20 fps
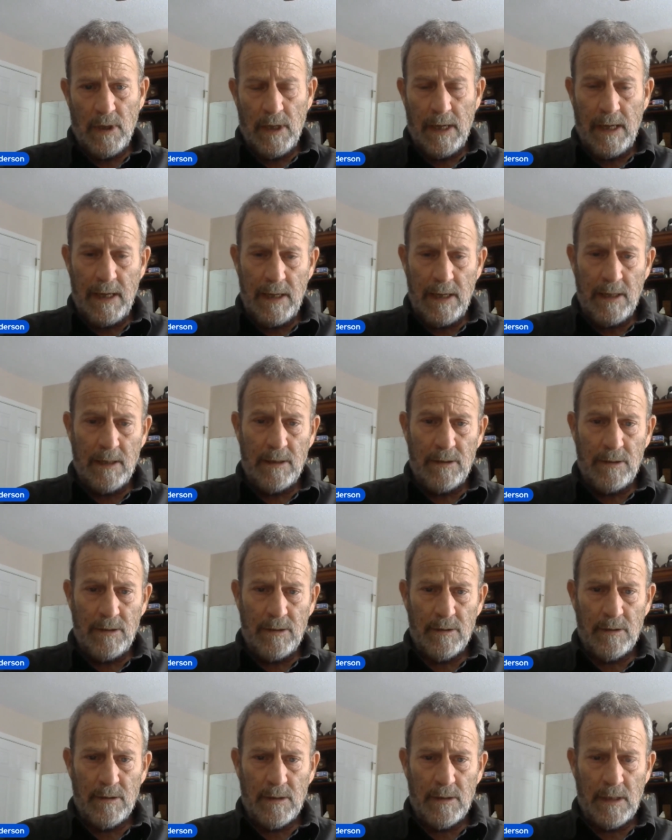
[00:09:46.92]
And
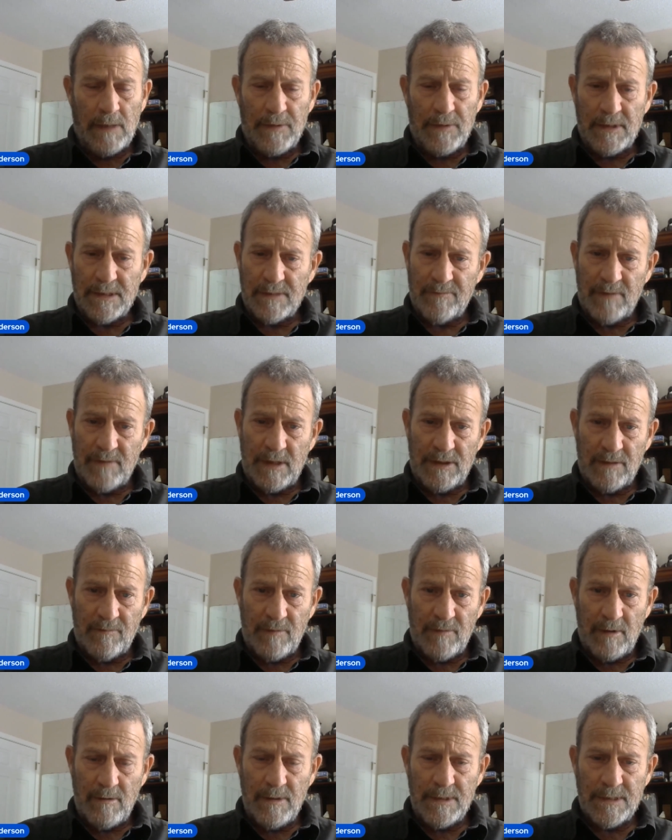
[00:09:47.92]
at the at the
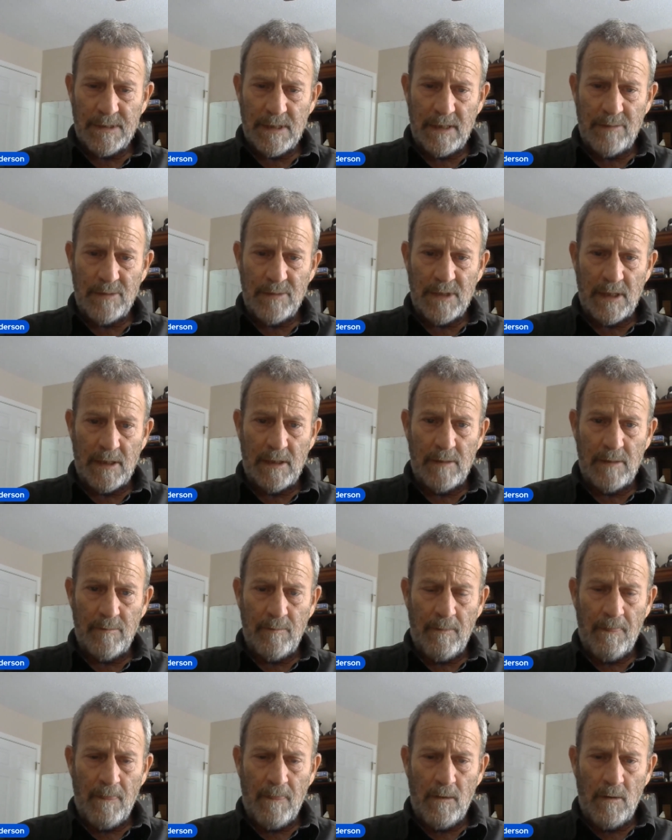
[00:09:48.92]
very same time,
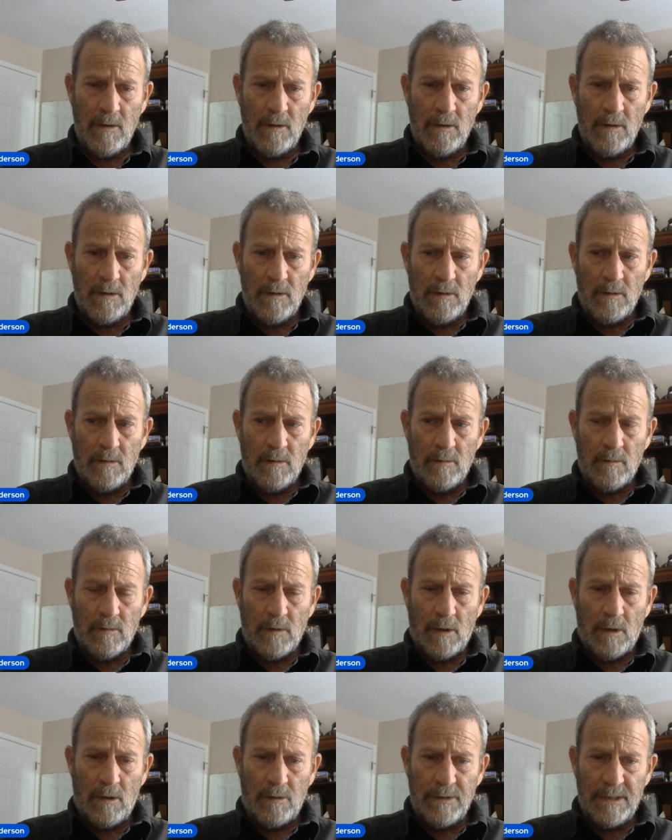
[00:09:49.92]

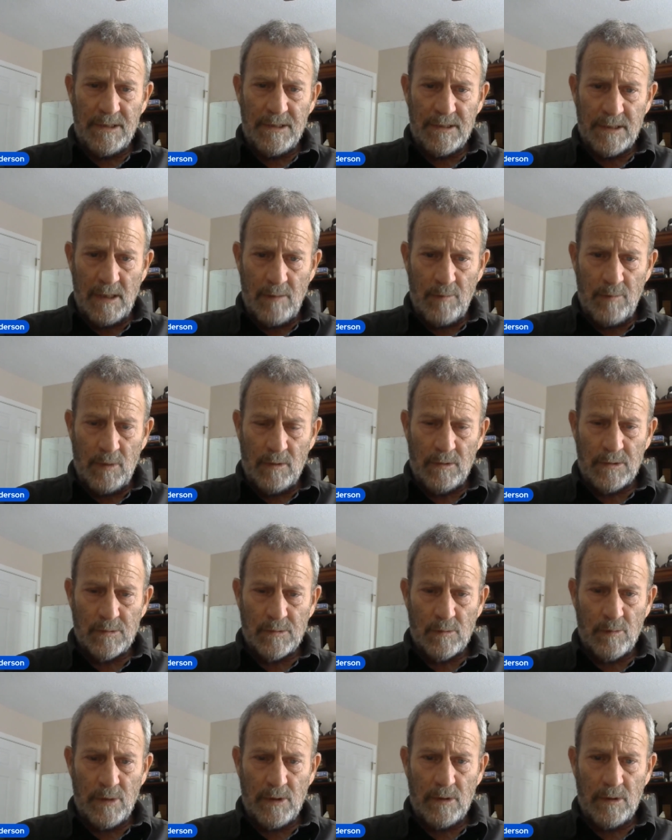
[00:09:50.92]
all these temples
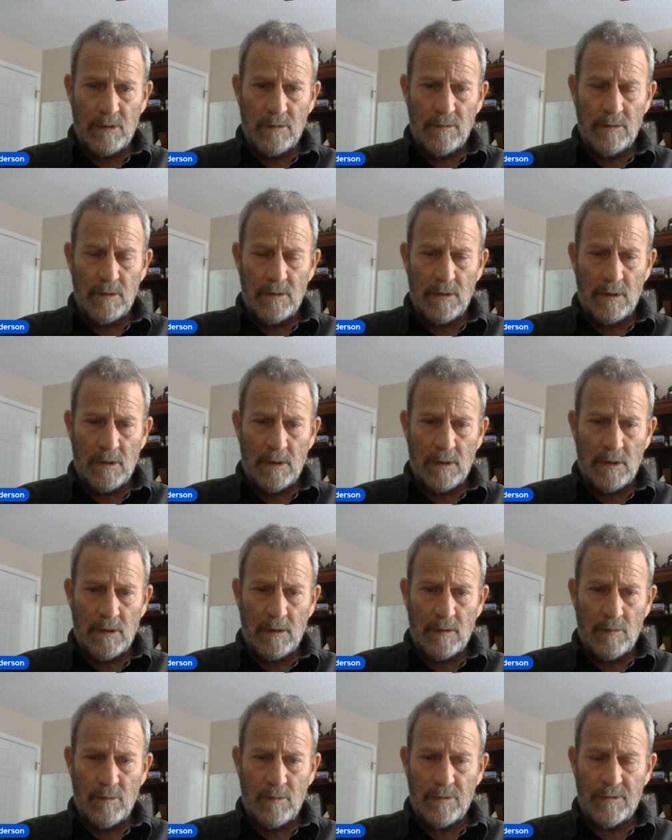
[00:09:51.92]
were built,
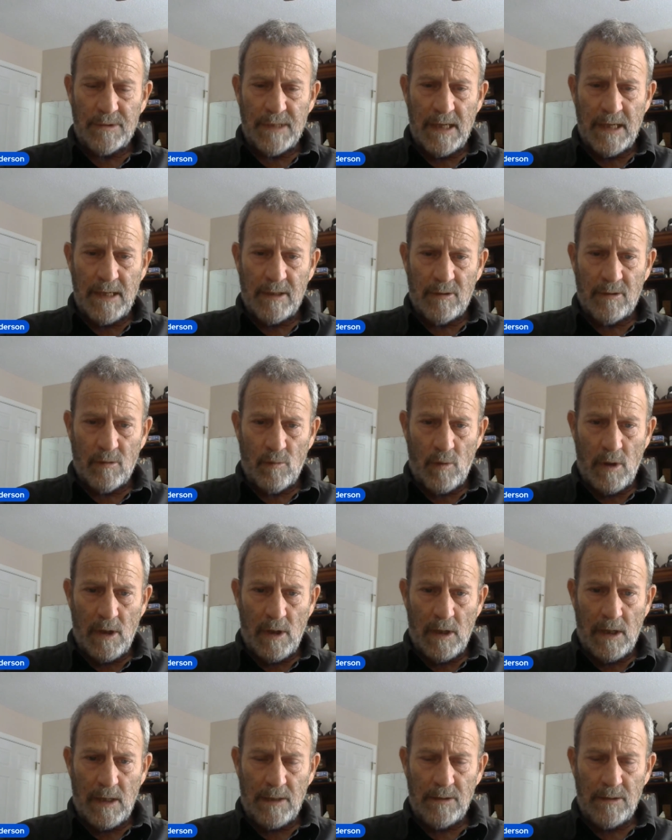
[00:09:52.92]
uh, whether it's Angkor
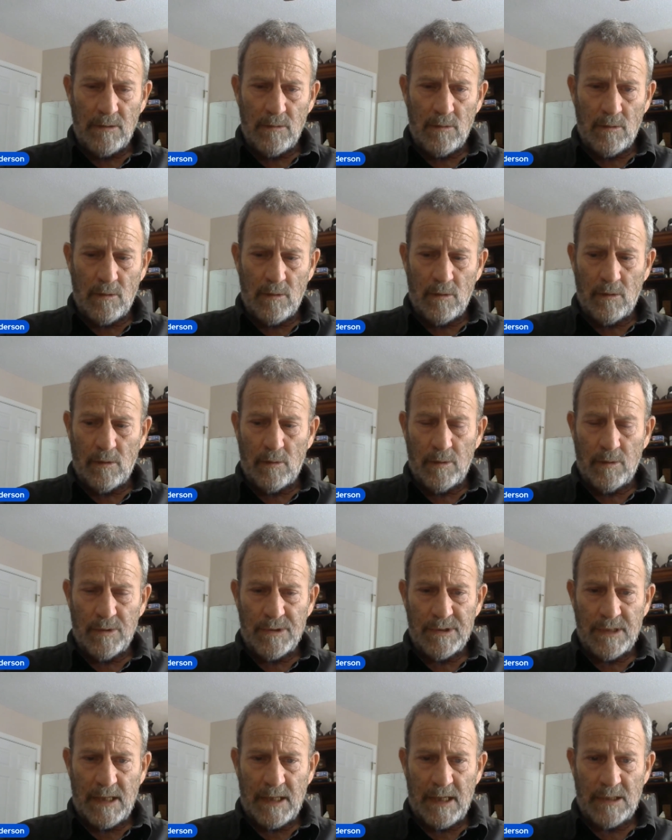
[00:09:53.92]
Wat or whether it's
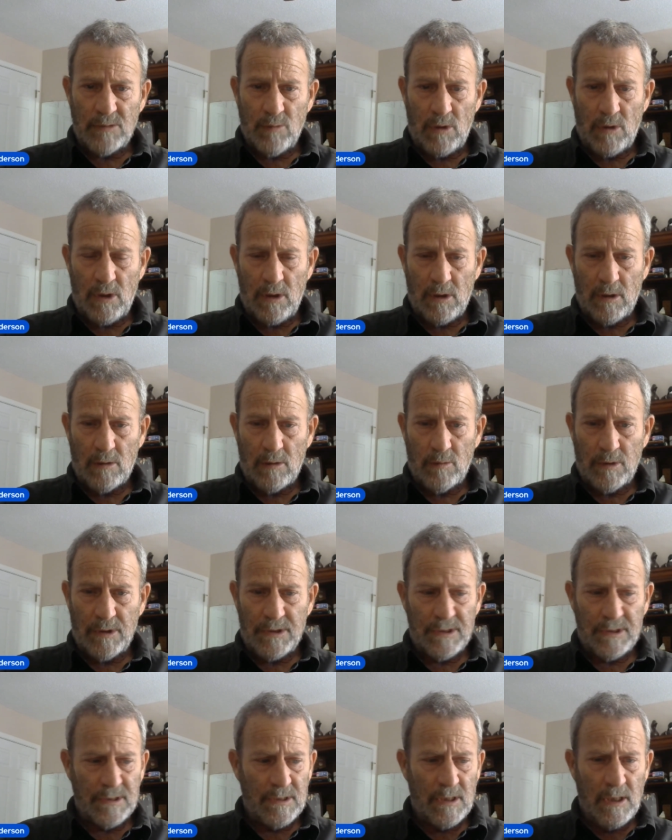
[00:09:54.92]
Taj Mahal, or whether
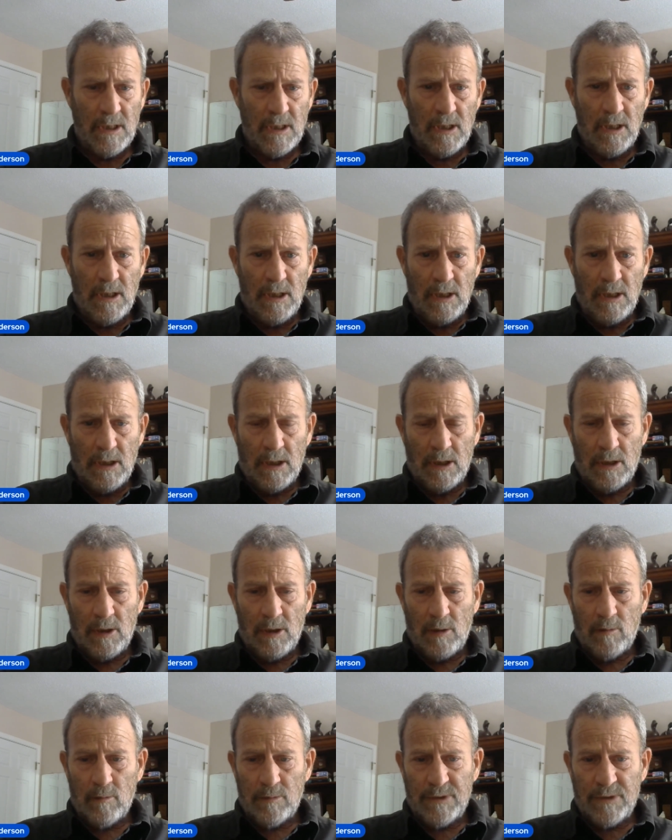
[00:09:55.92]
it's
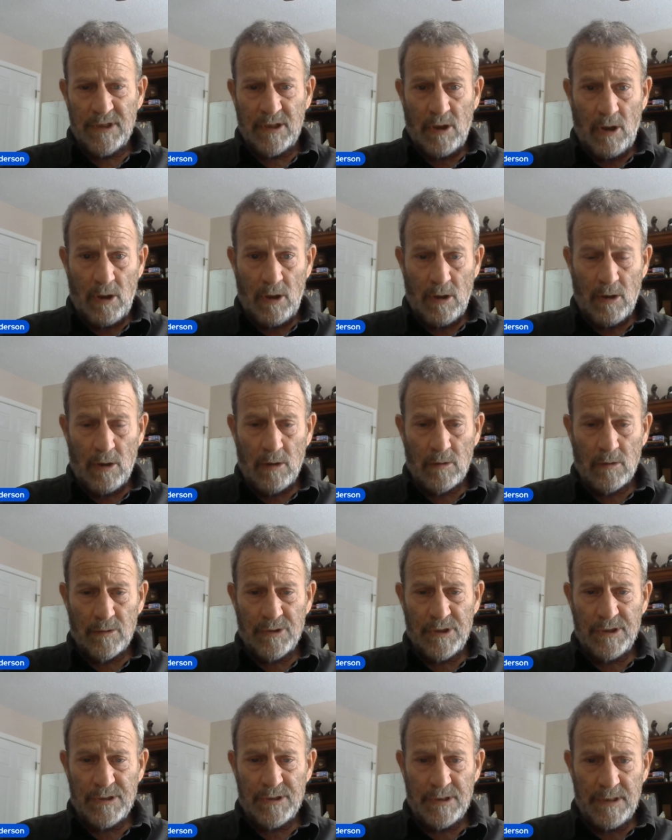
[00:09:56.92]
um, Tikal or
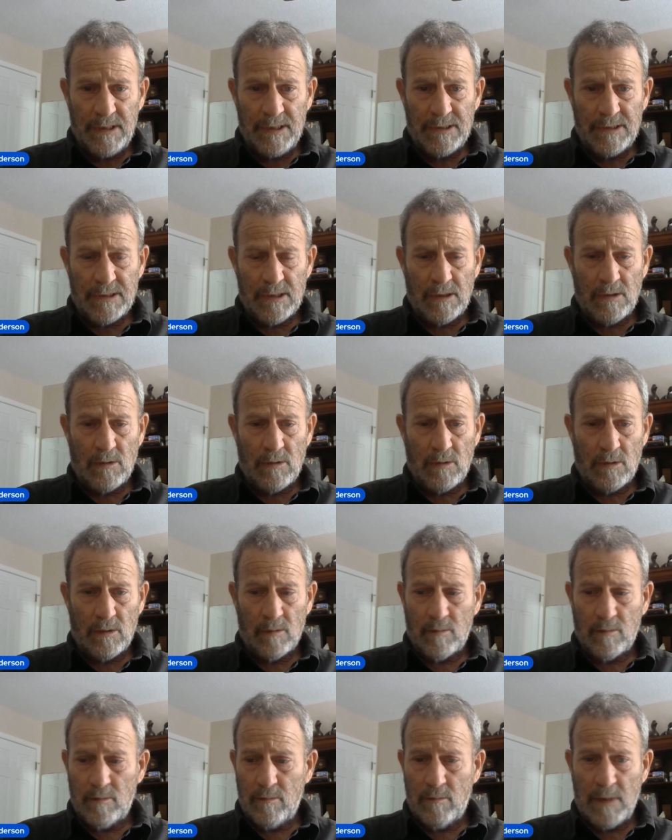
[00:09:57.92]
Chichen Itza
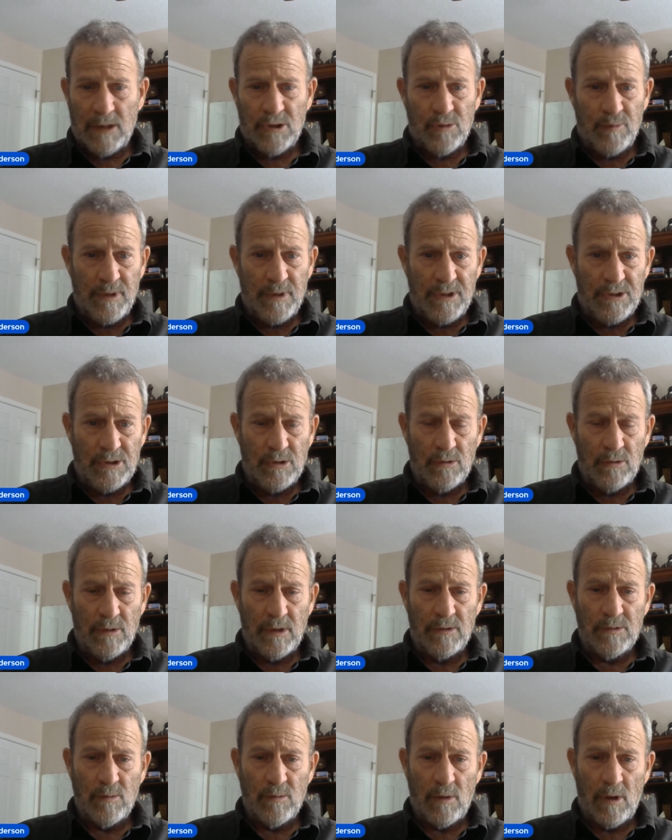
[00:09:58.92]
or Machu Picchu.
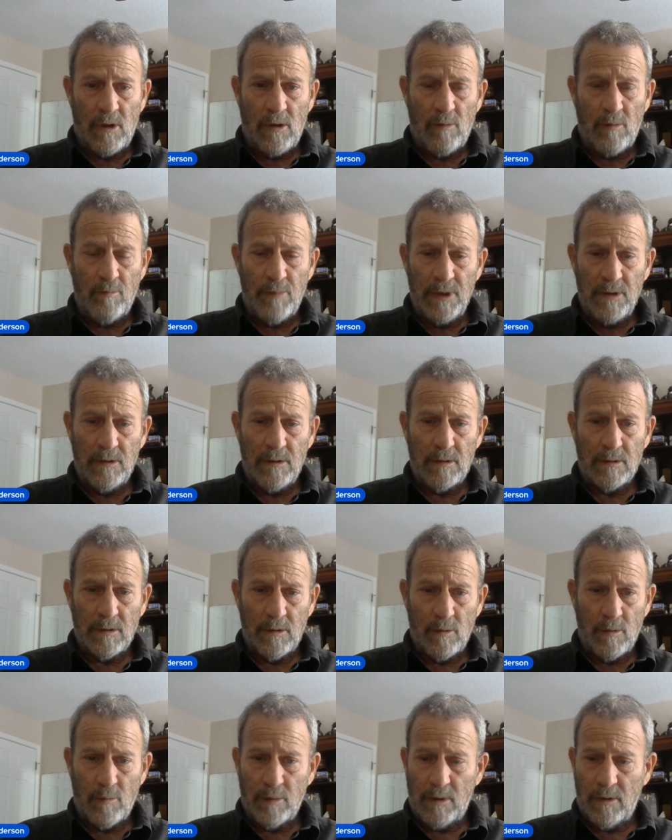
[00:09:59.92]
These were all built,
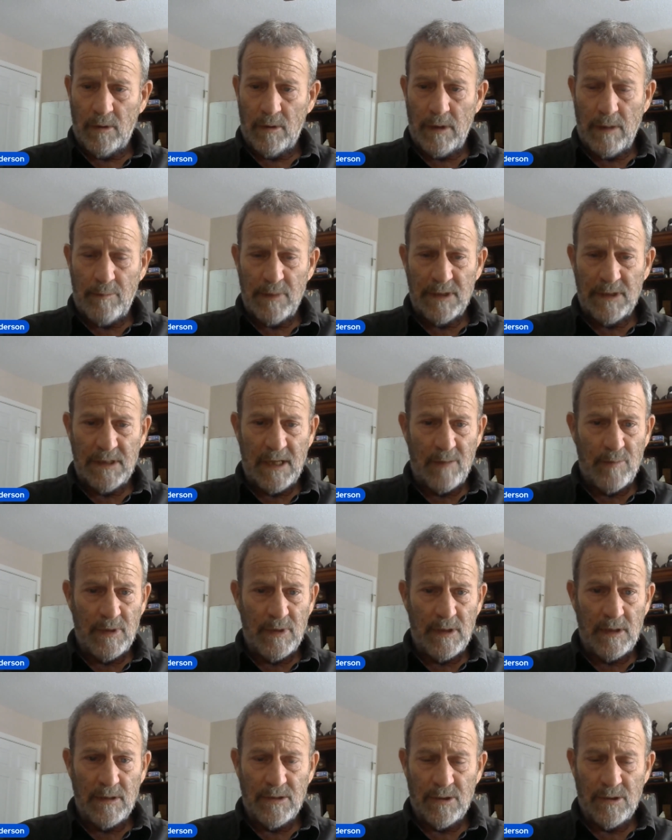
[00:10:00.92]
Göbekli Tepe
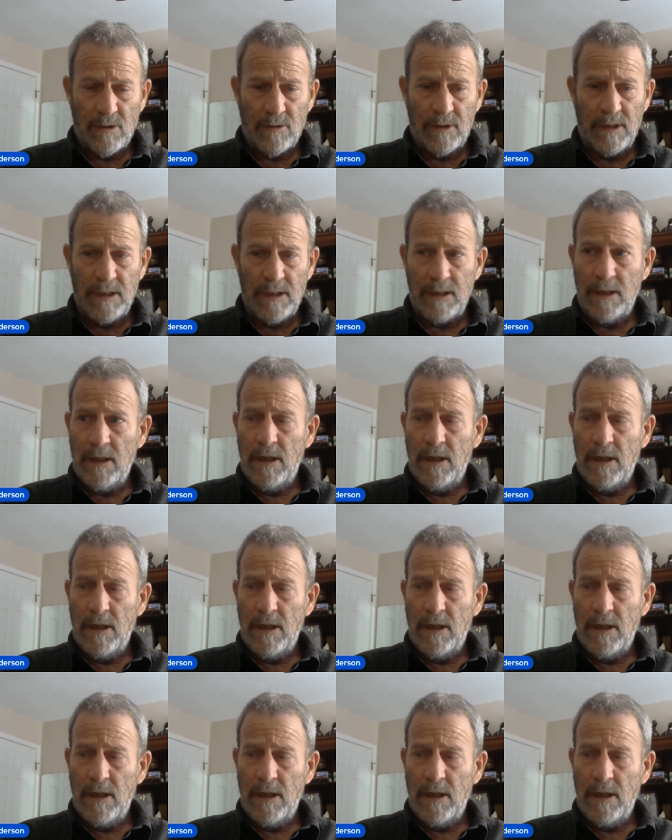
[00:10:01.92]
in Turkey.